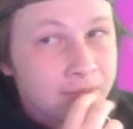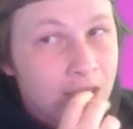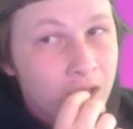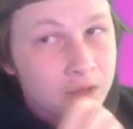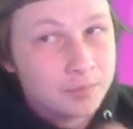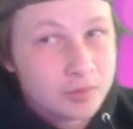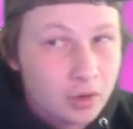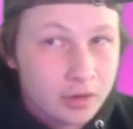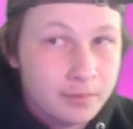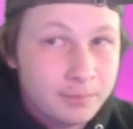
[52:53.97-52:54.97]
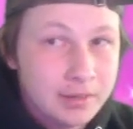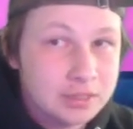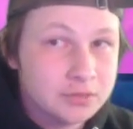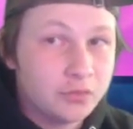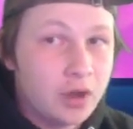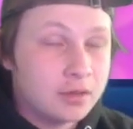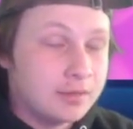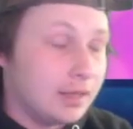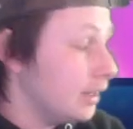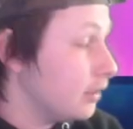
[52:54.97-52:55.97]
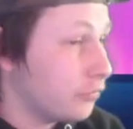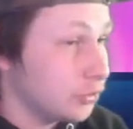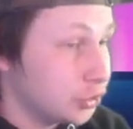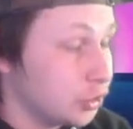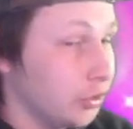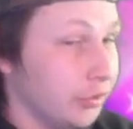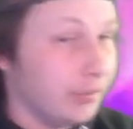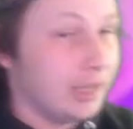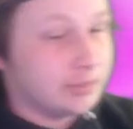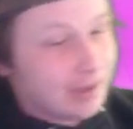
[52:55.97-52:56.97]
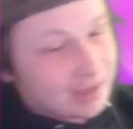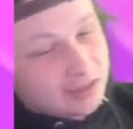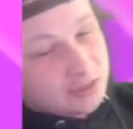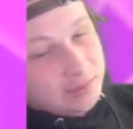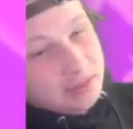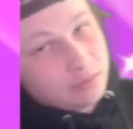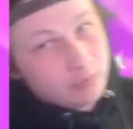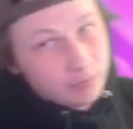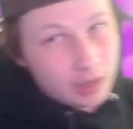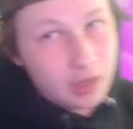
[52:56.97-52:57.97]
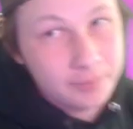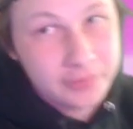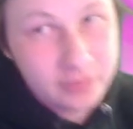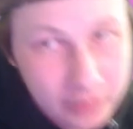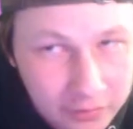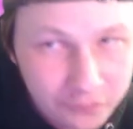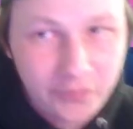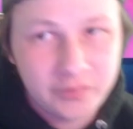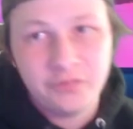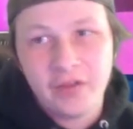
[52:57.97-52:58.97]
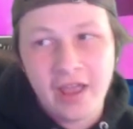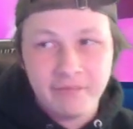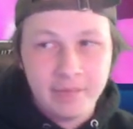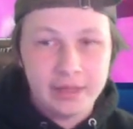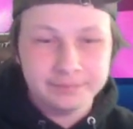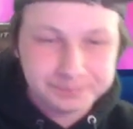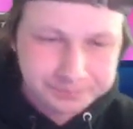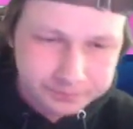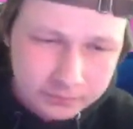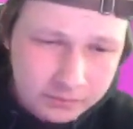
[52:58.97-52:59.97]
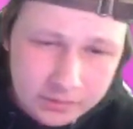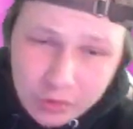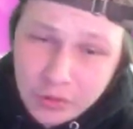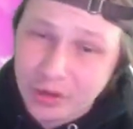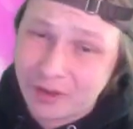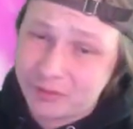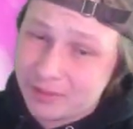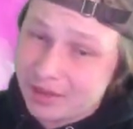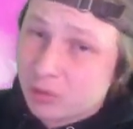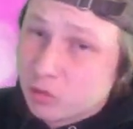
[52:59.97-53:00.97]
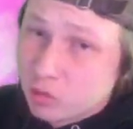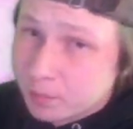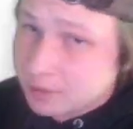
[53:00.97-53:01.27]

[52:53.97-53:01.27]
Out comes Zard. Because of rocks, it is for sure in range. Max HP, um, it's like 55 min. you have to be like super